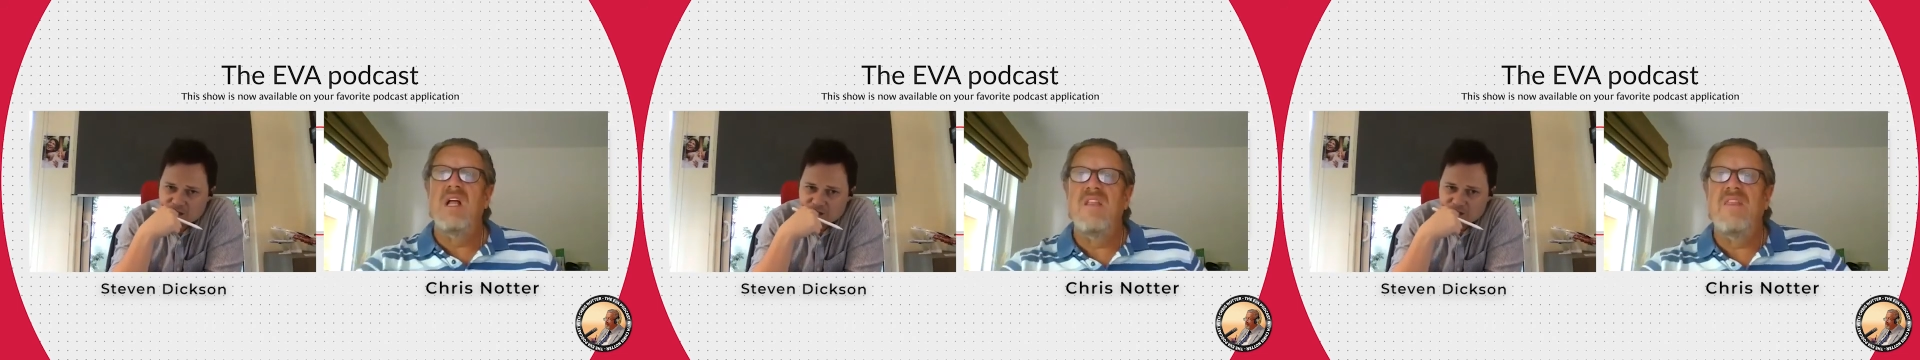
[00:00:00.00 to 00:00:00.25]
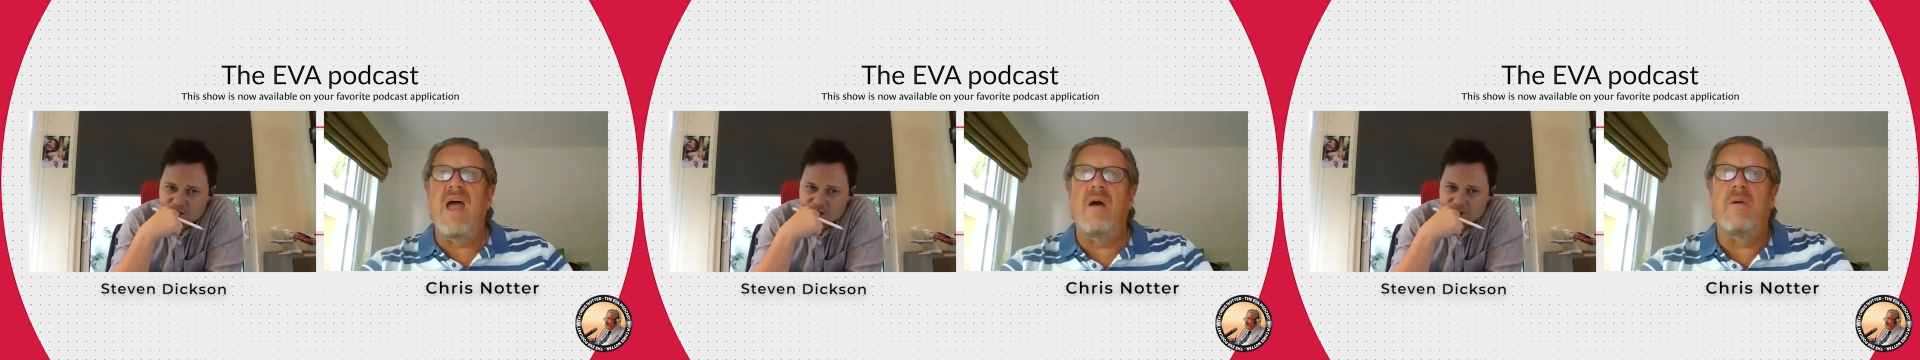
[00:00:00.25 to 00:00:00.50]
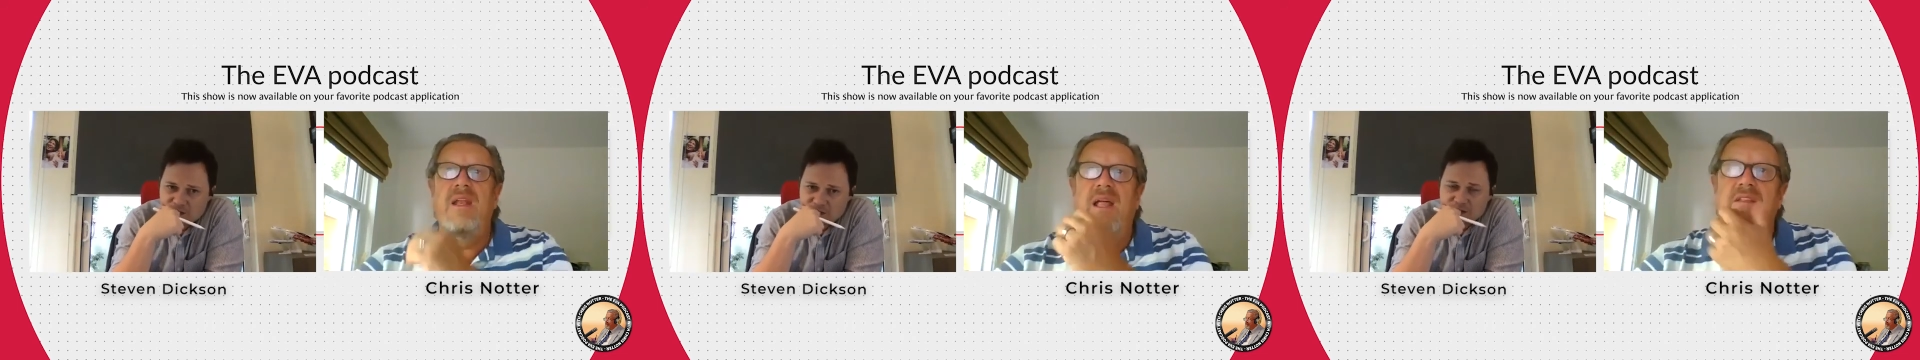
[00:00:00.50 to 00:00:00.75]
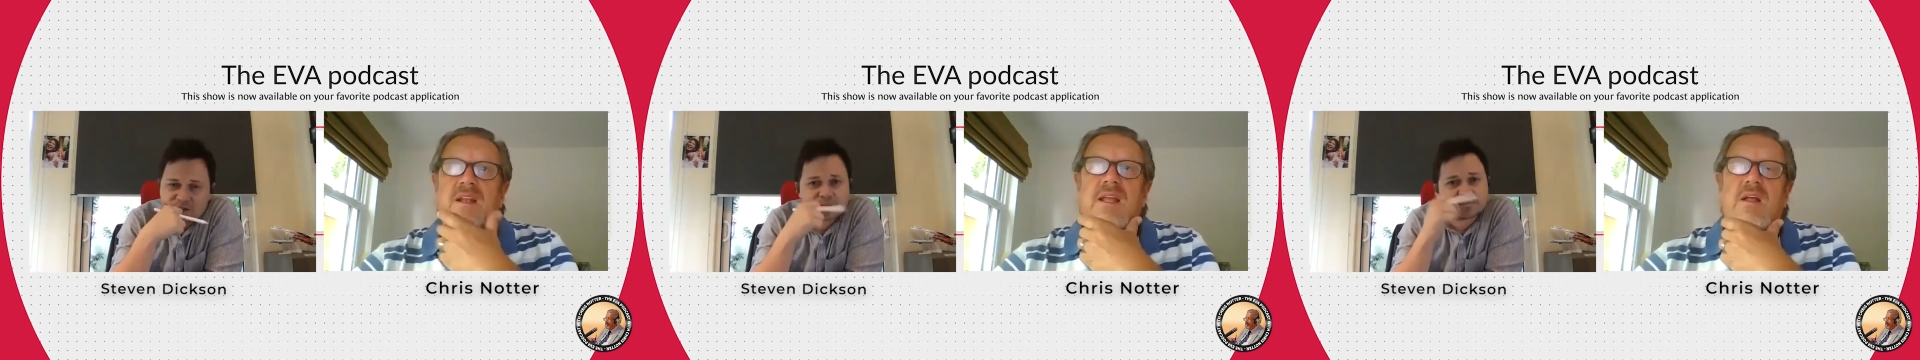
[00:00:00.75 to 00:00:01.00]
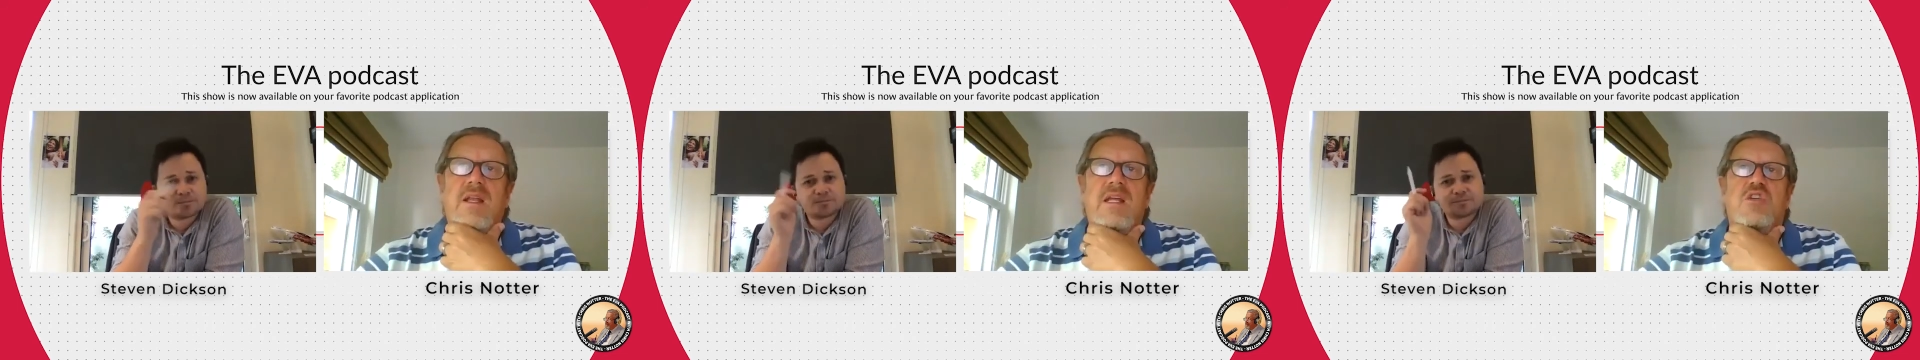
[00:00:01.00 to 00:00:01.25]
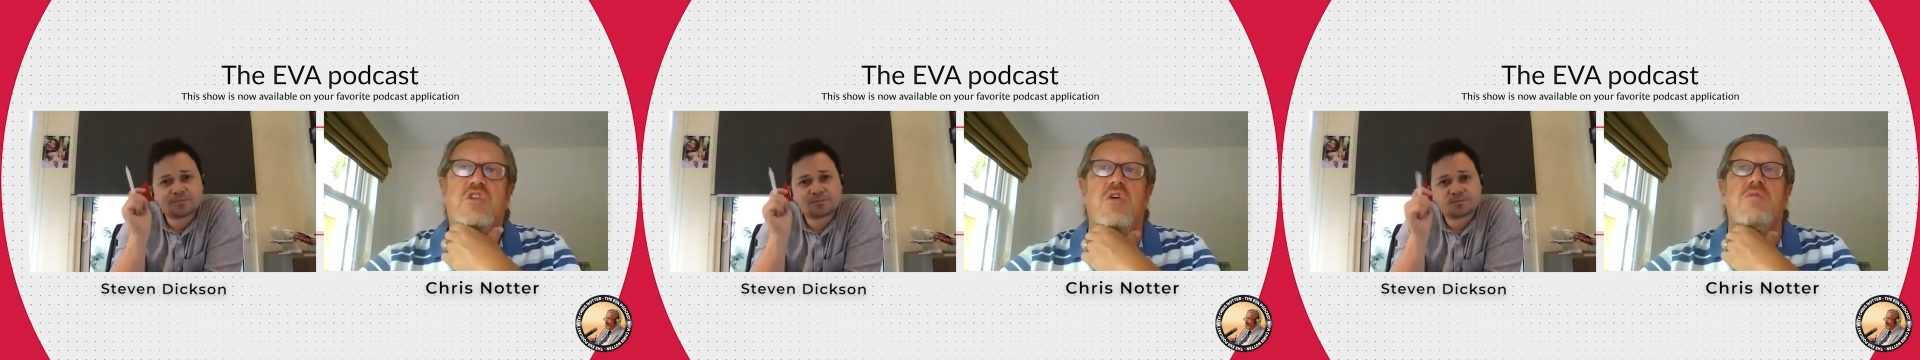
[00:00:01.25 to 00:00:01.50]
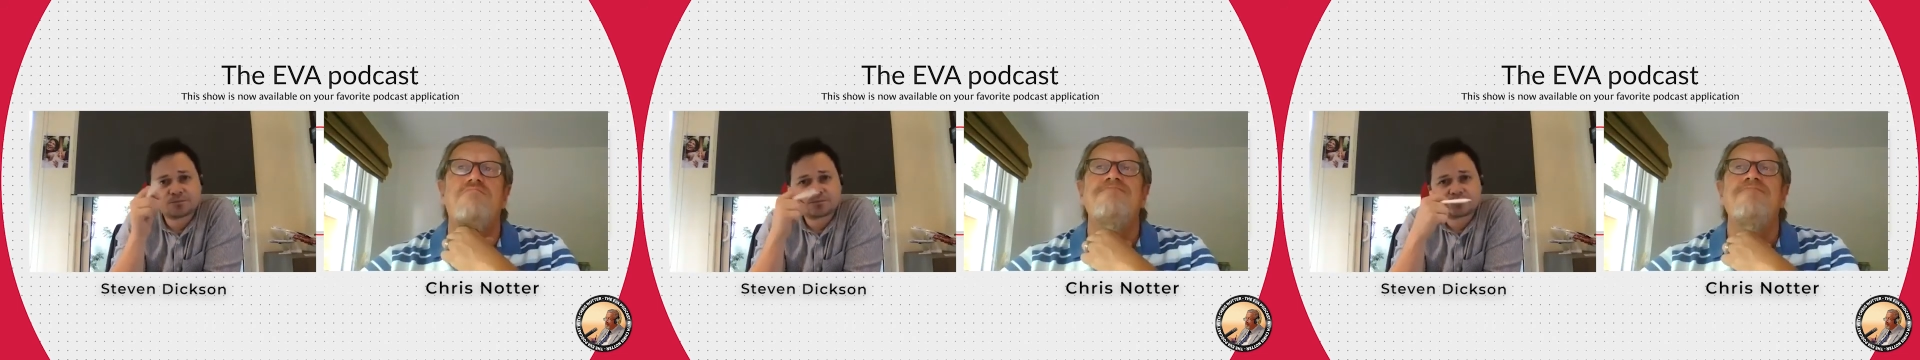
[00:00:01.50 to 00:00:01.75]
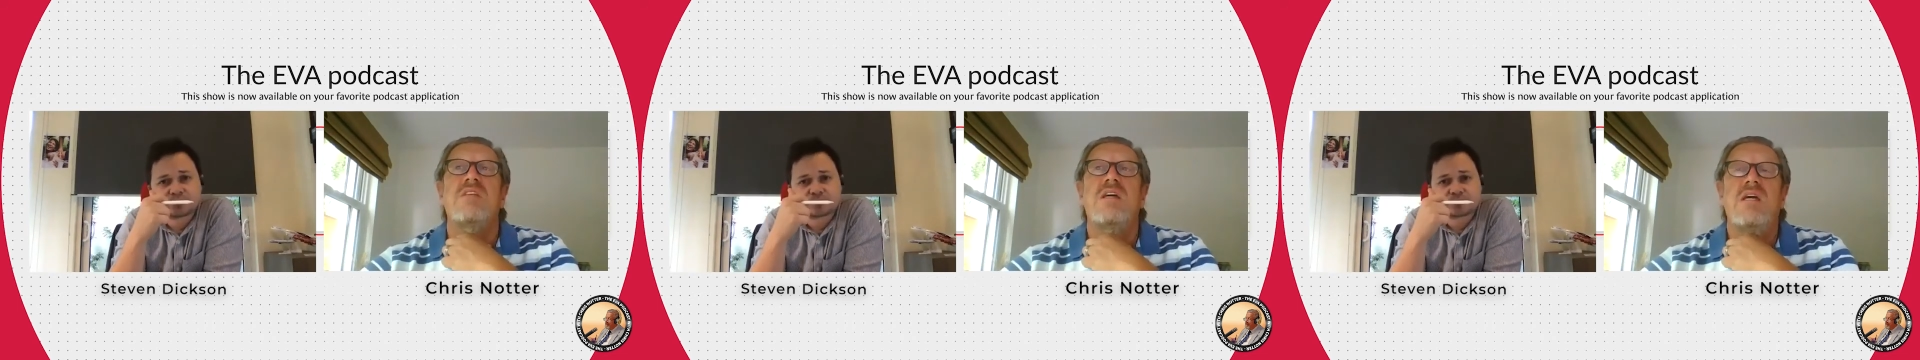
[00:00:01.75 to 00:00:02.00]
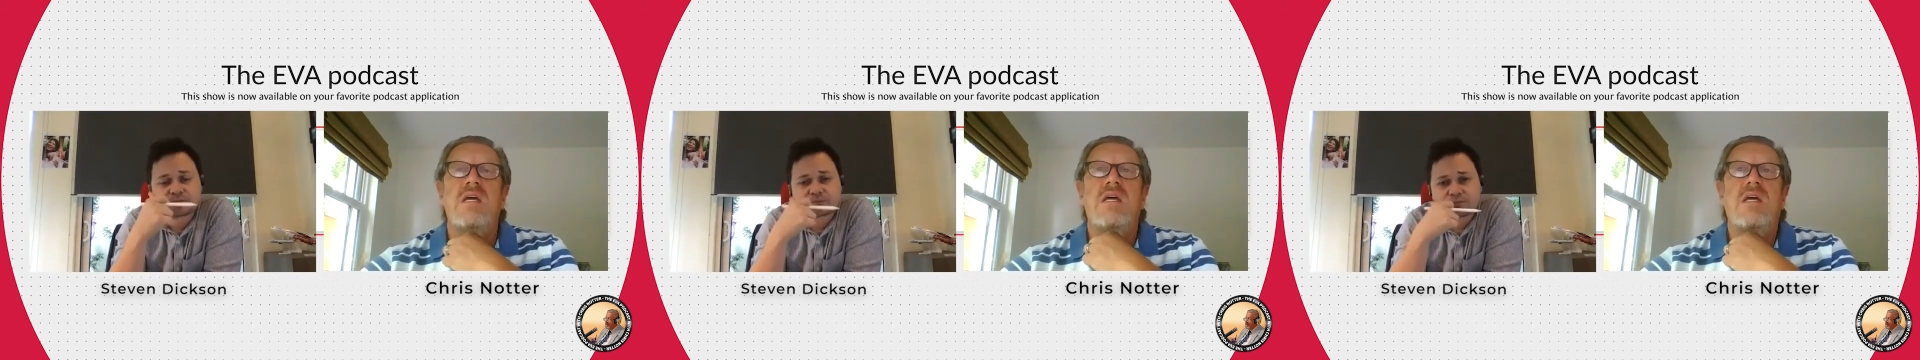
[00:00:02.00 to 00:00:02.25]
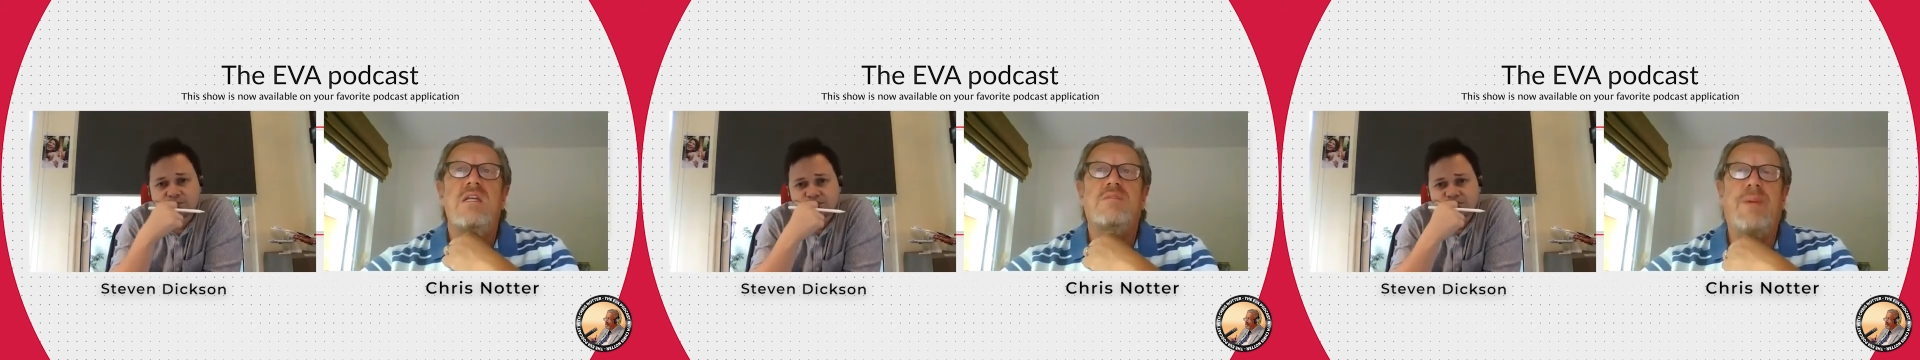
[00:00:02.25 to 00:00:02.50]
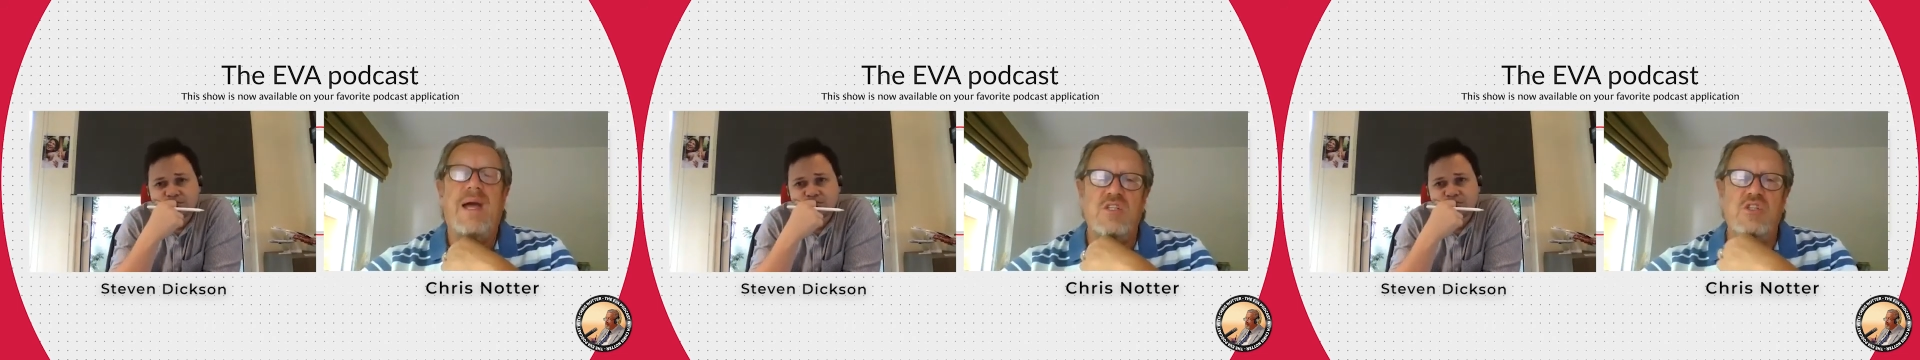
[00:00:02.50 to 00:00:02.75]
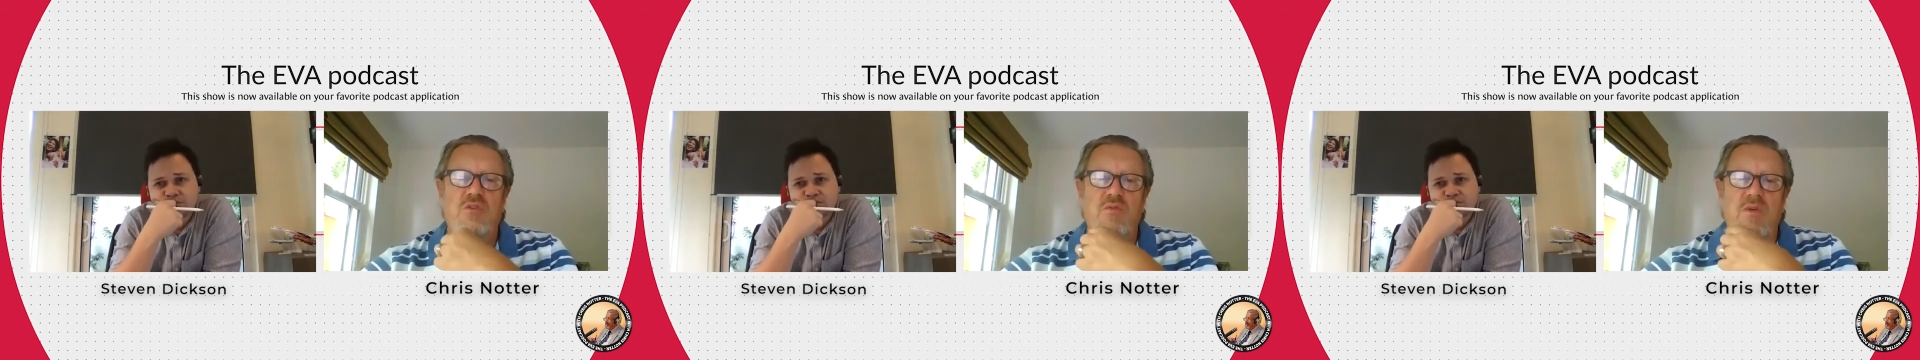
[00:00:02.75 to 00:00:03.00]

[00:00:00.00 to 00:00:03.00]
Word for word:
Speaker 1: Now, another little issue is passenger